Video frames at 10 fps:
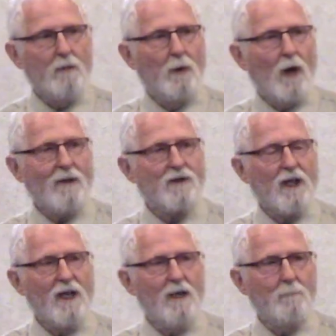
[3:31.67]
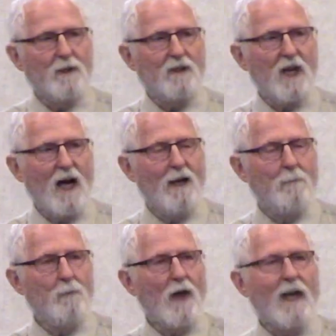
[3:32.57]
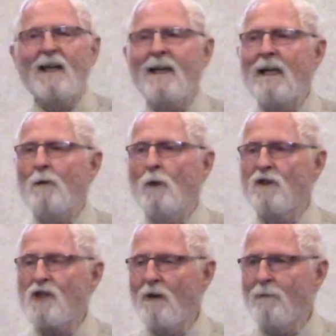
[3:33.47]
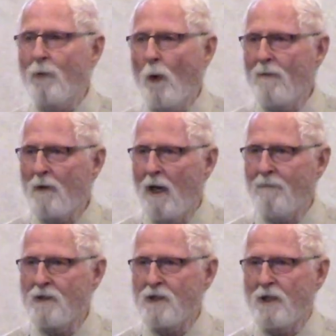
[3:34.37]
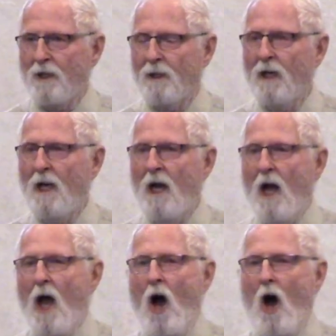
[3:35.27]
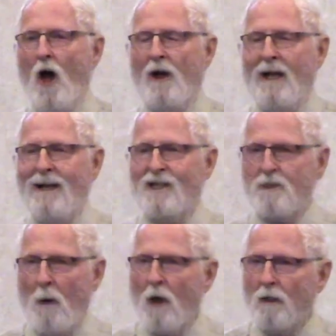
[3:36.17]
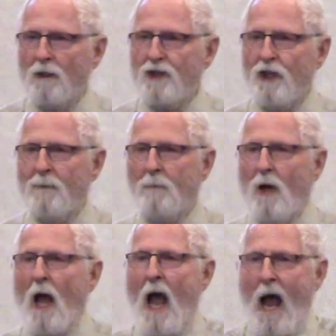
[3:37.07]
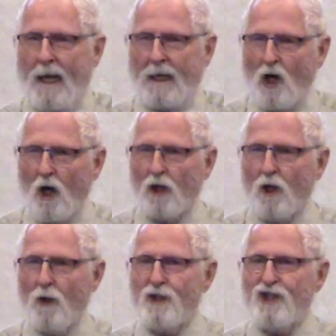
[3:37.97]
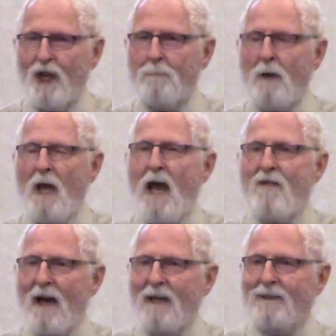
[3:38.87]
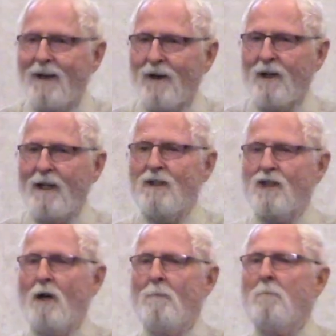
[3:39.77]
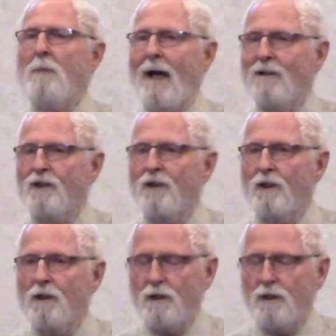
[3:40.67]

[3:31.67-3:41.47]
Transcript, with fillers: brought to him the time that he was a fourth officer on a smaller ship, a cargo ship that carried some passengers.